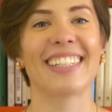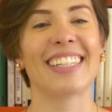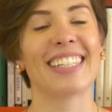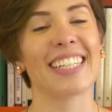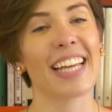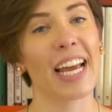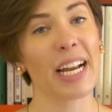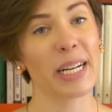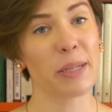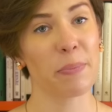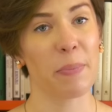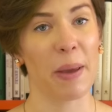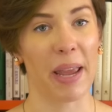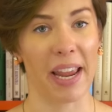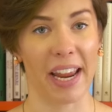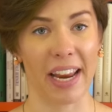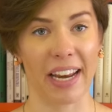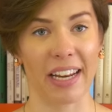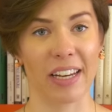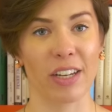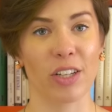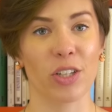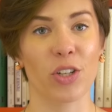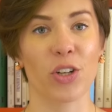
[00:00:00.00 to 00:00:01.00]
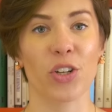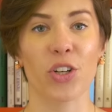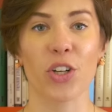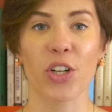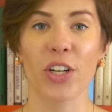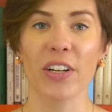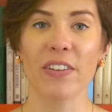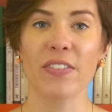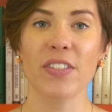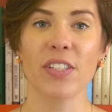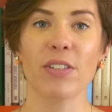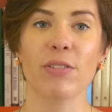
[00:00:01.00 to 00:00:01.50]
To detect pain, your
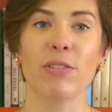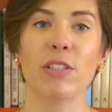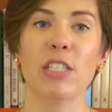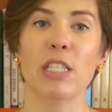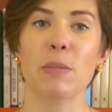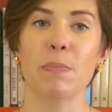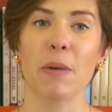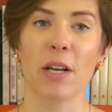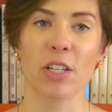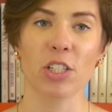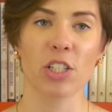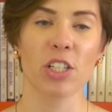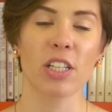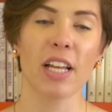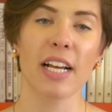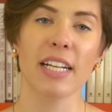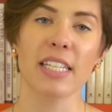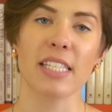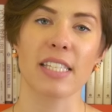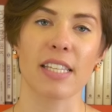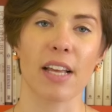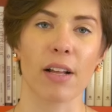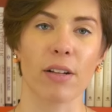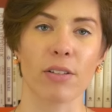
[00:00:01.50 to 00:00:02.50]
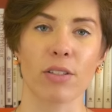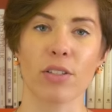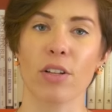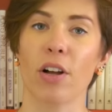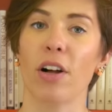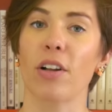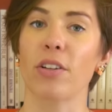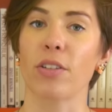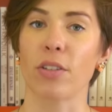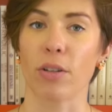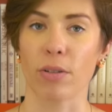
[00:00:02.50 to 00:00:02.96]
nerves use specialized cells called